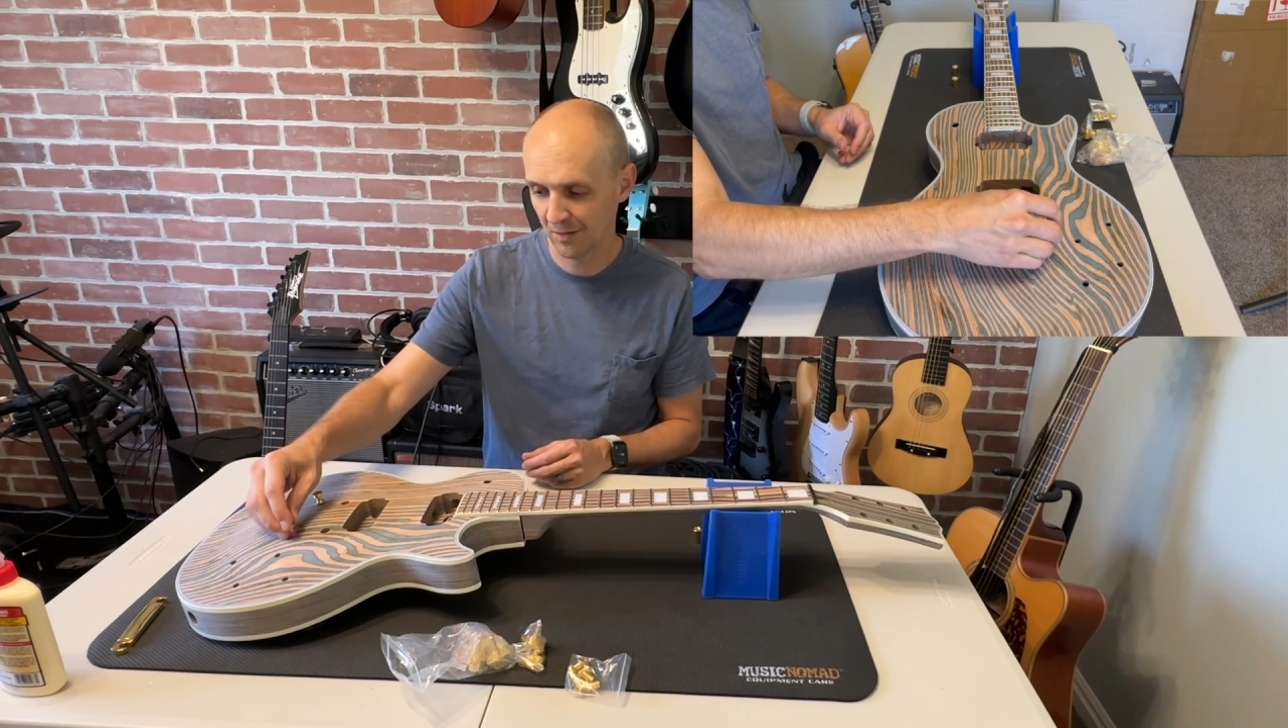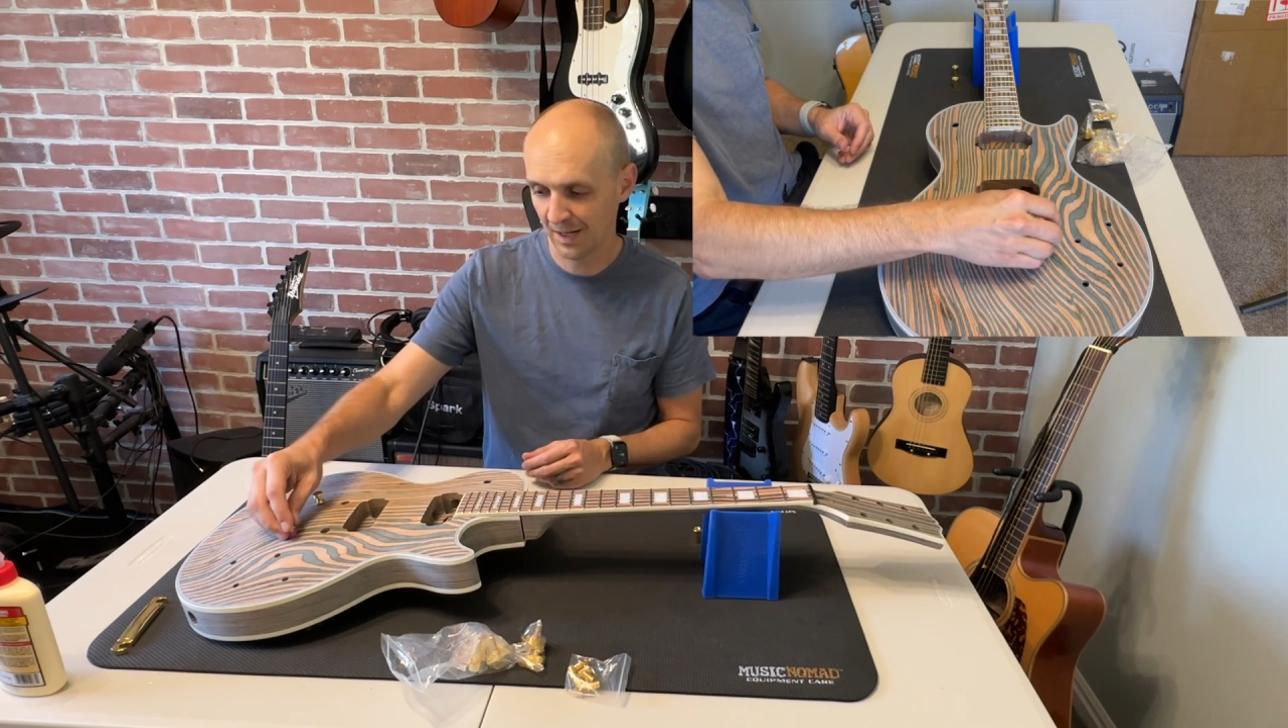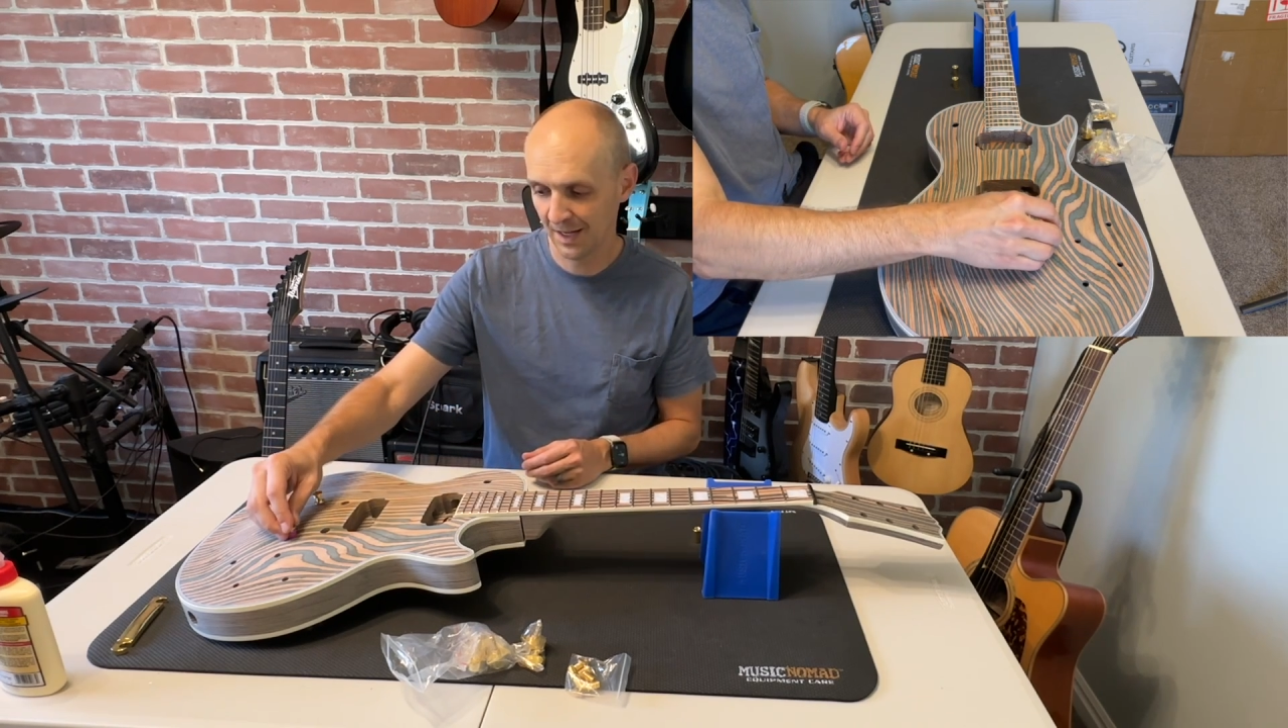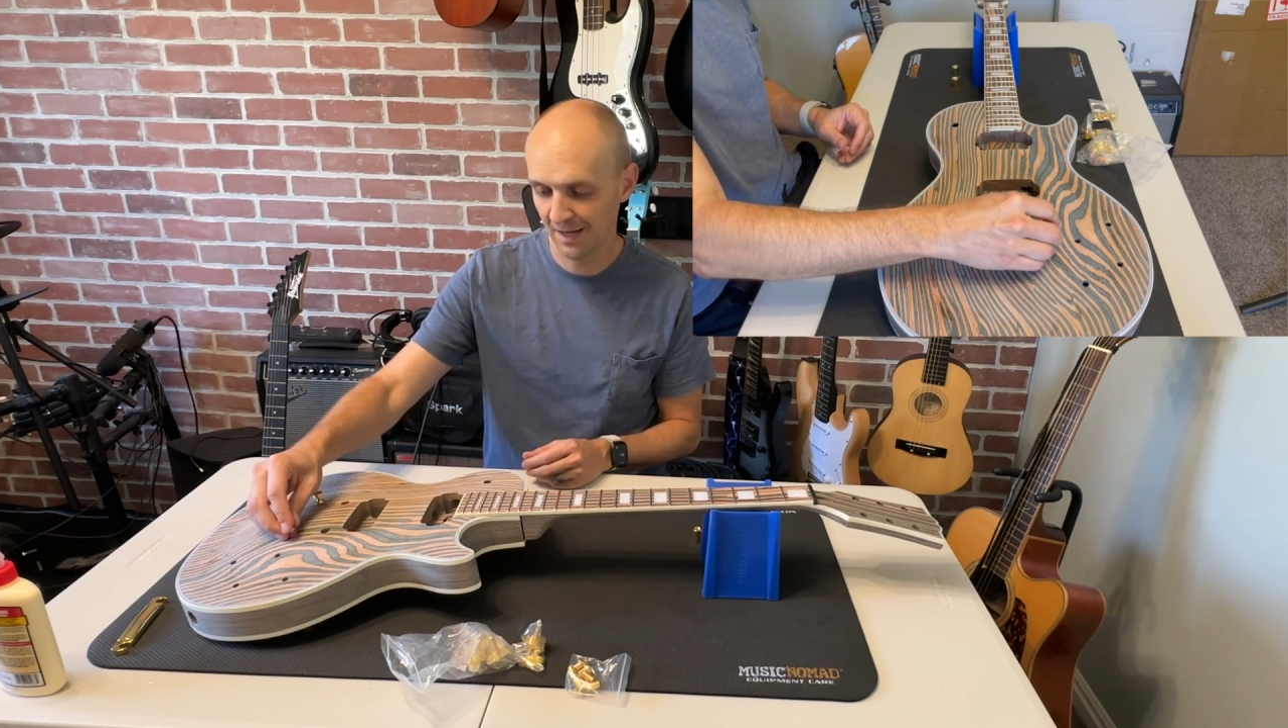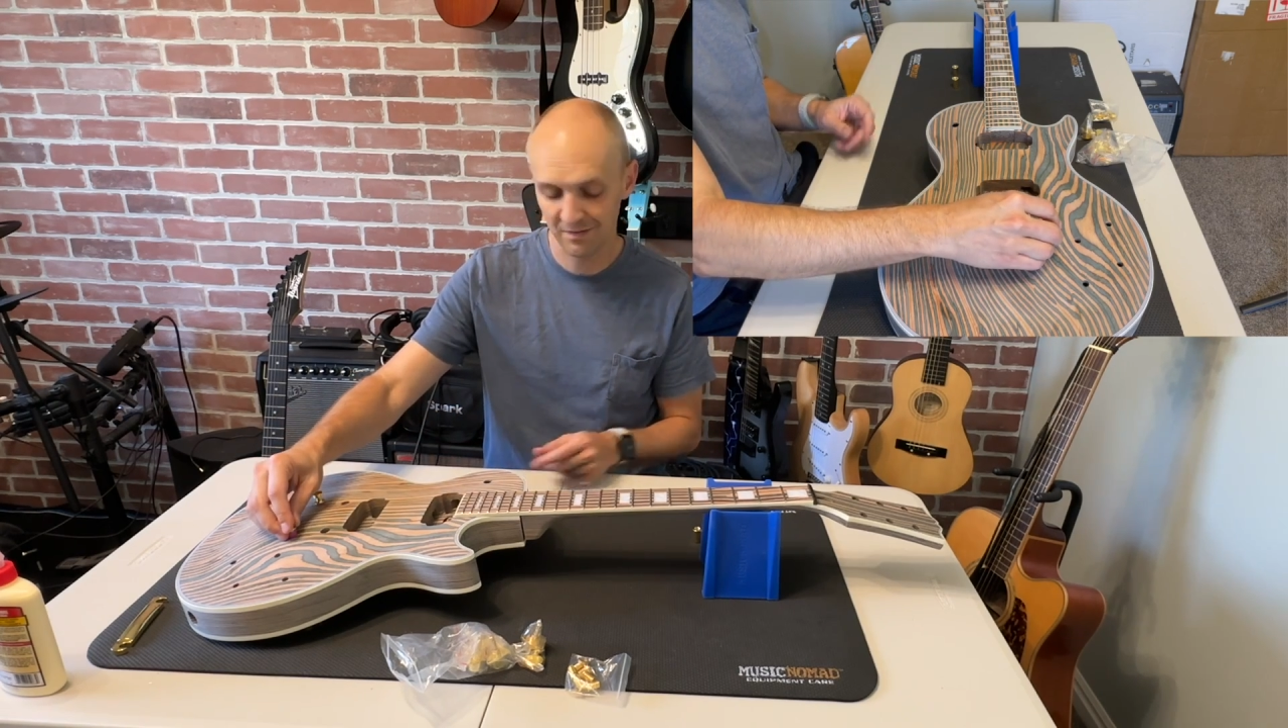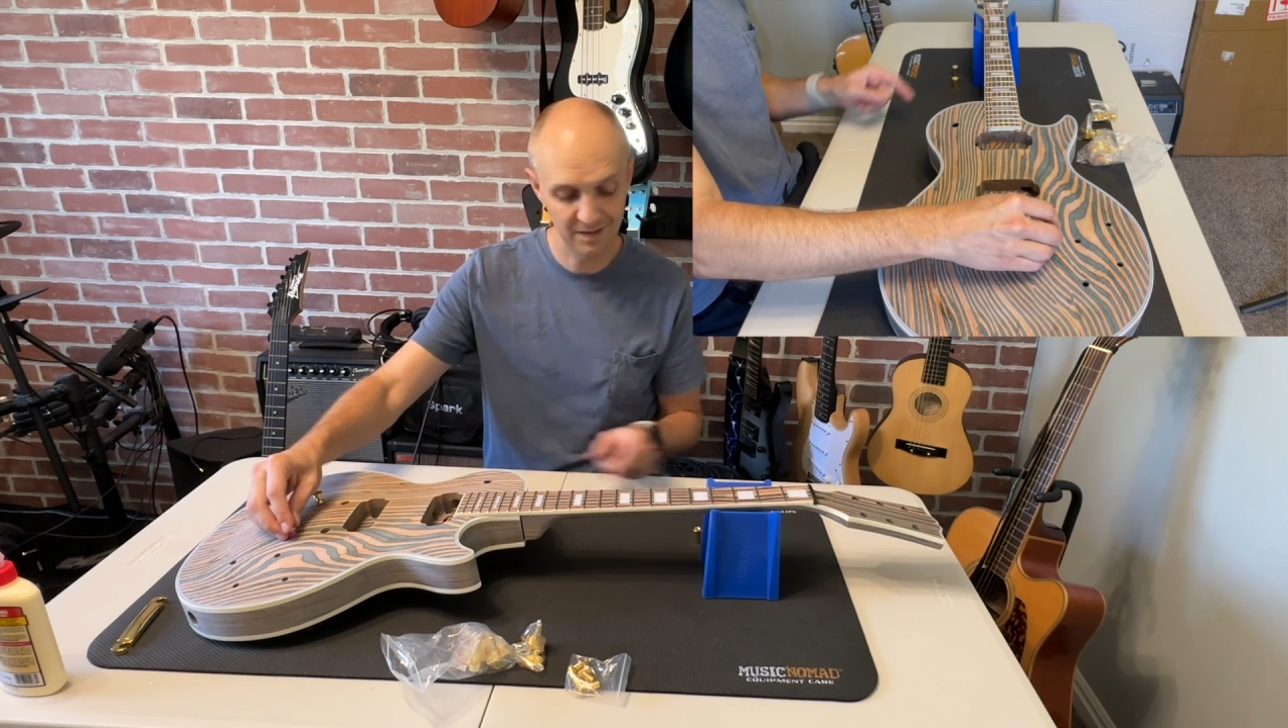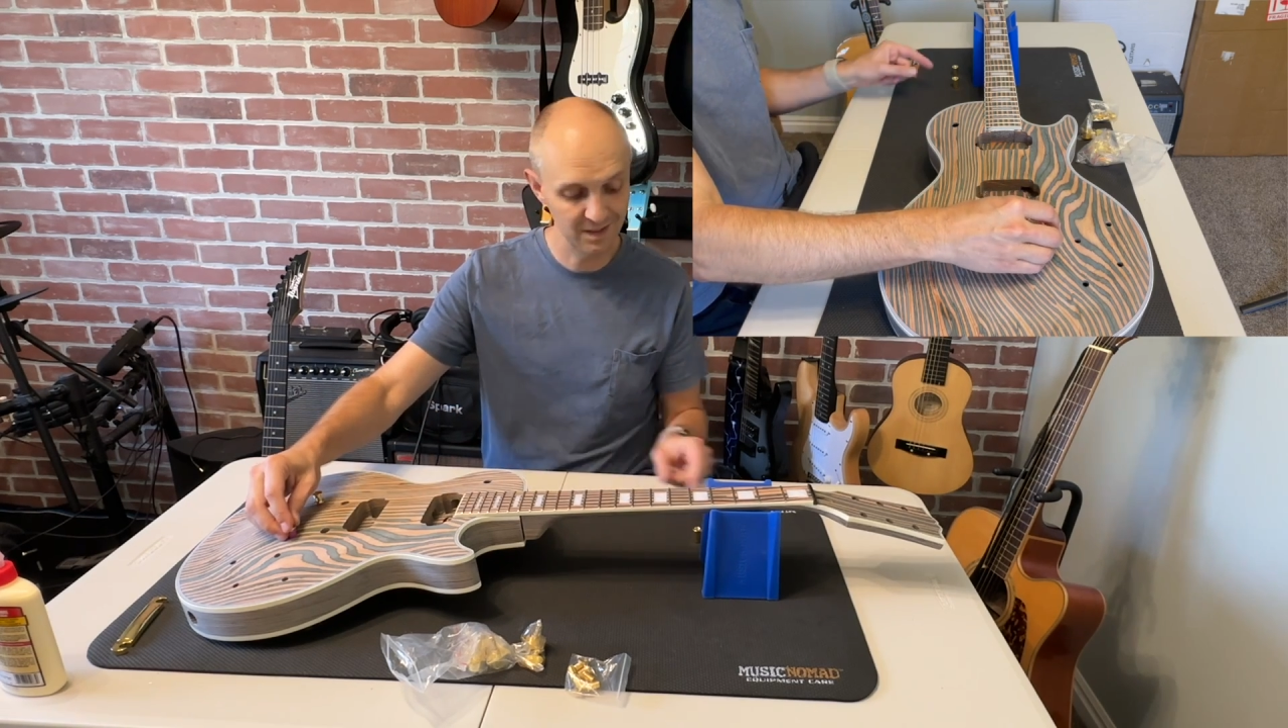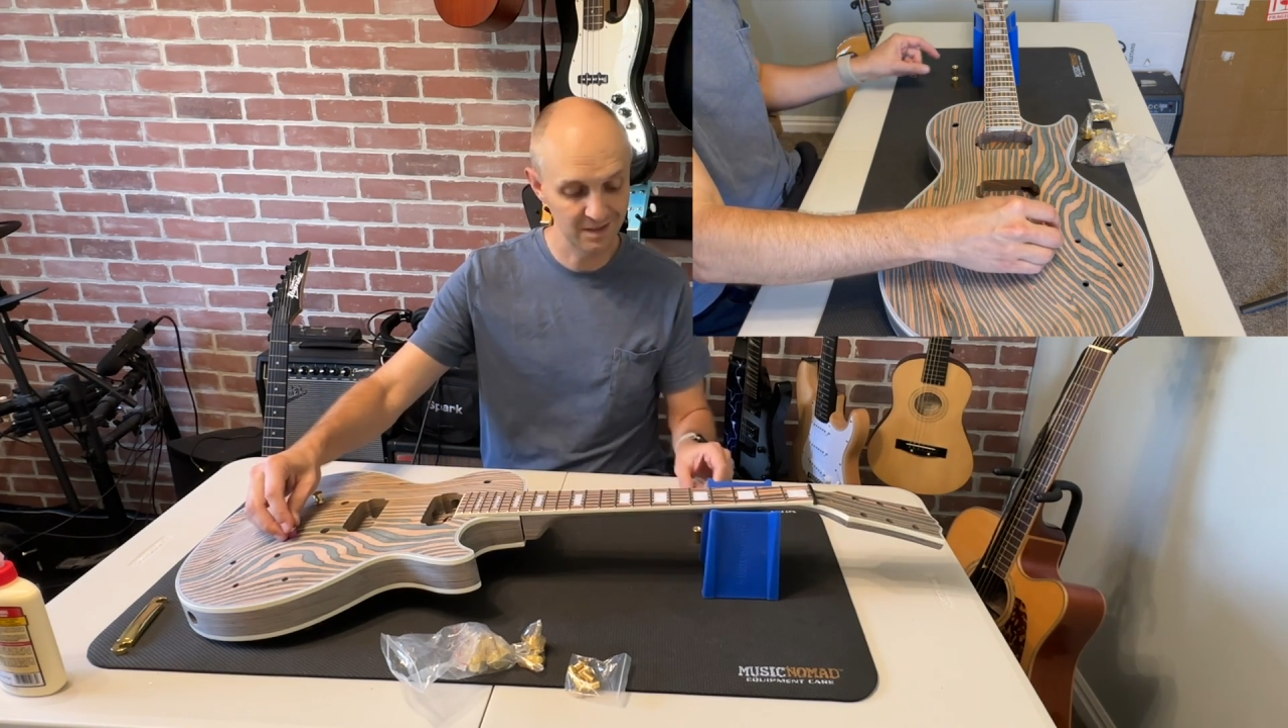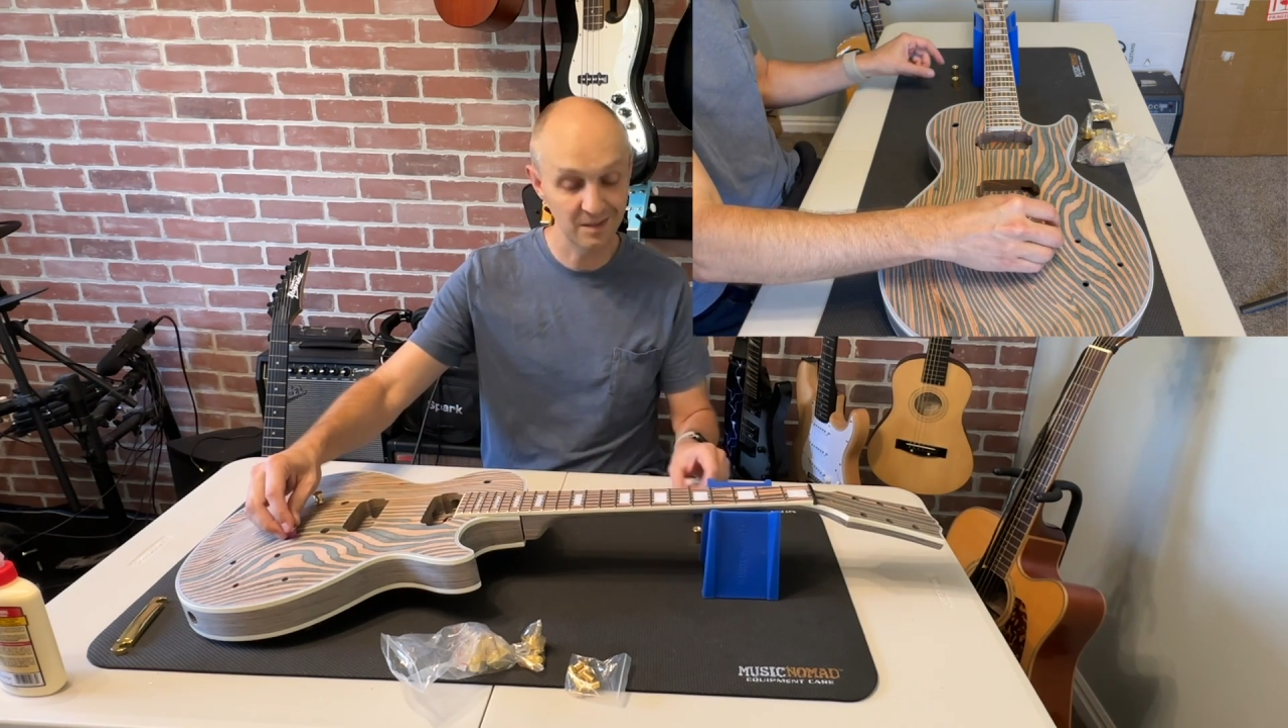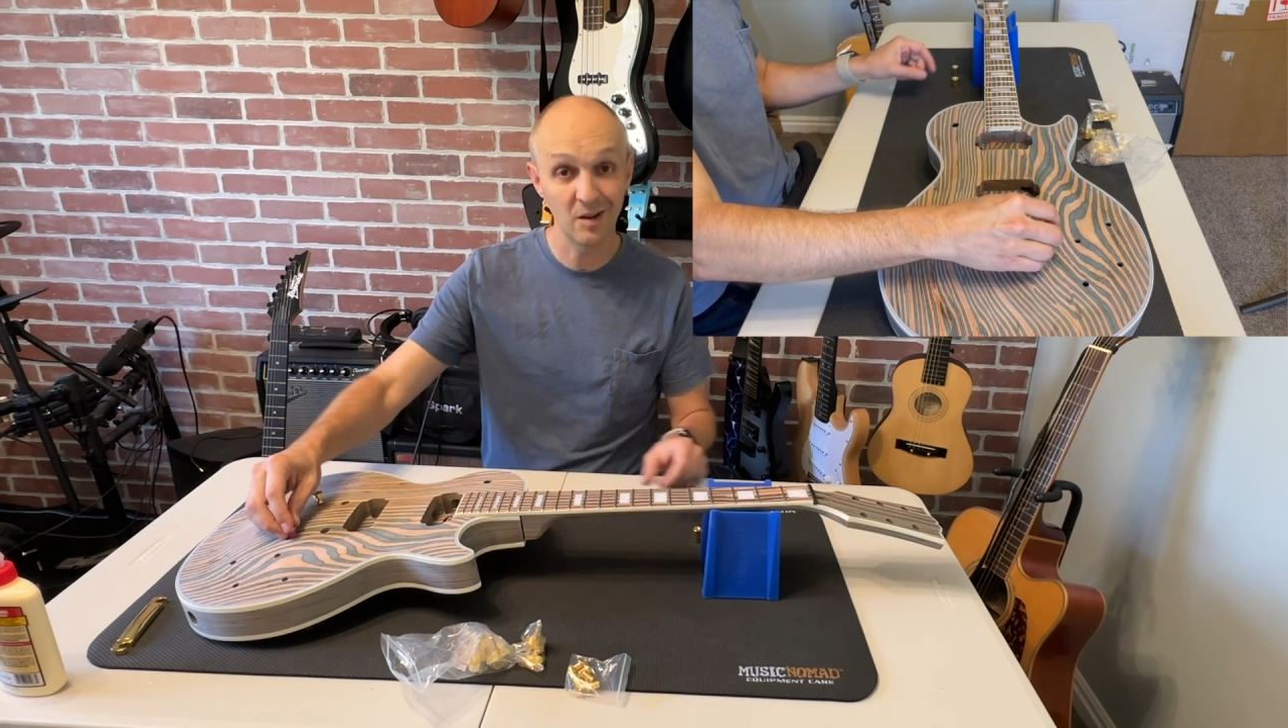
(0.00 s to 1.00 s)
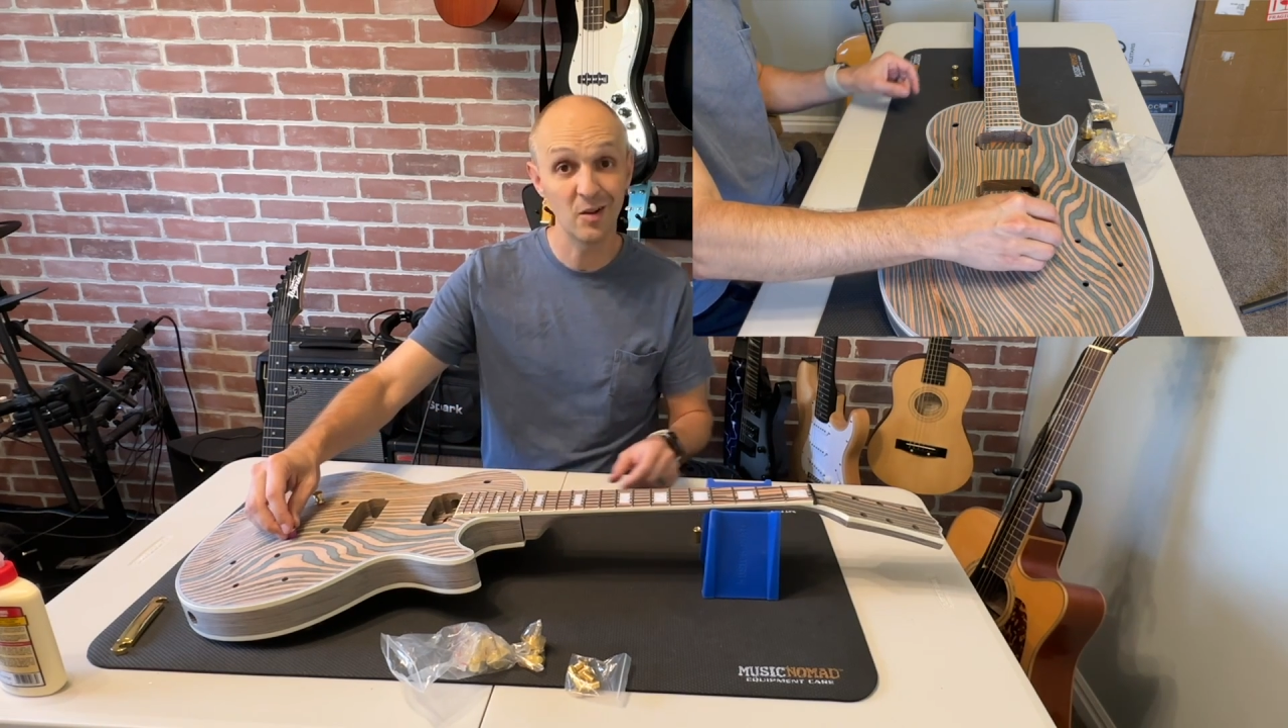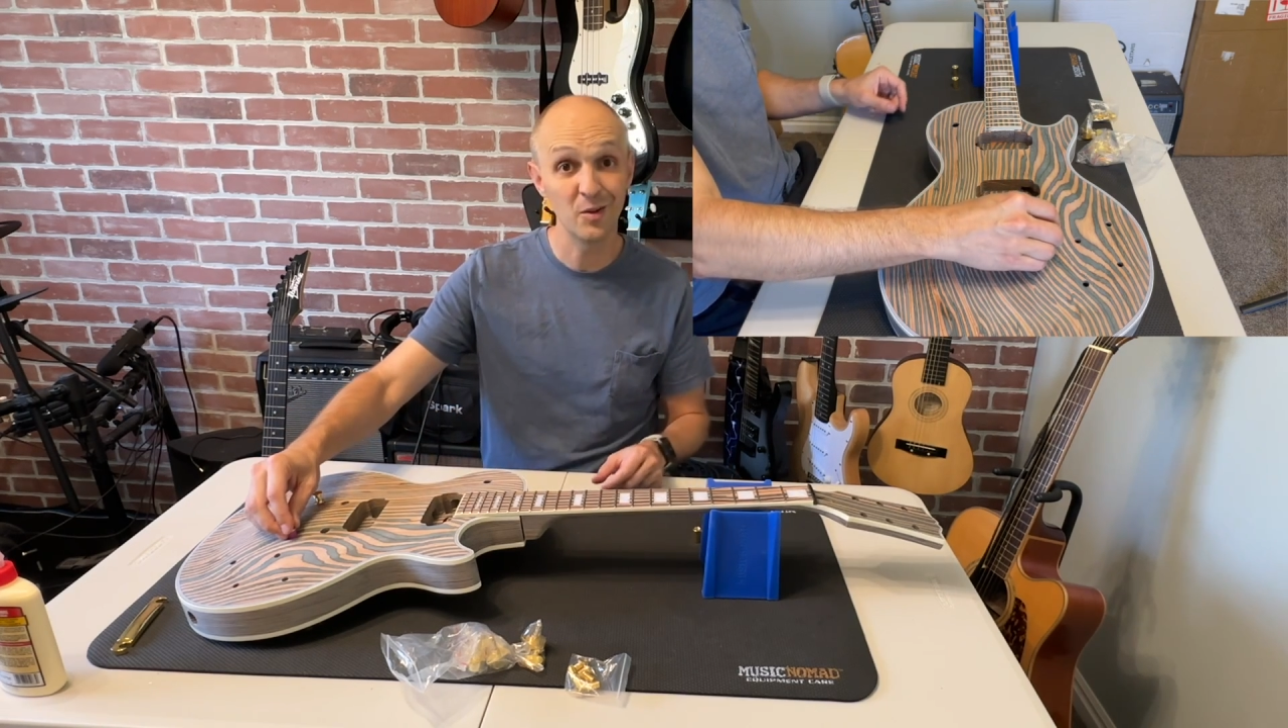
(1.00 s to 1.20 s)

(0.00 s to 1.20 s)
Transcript: have to install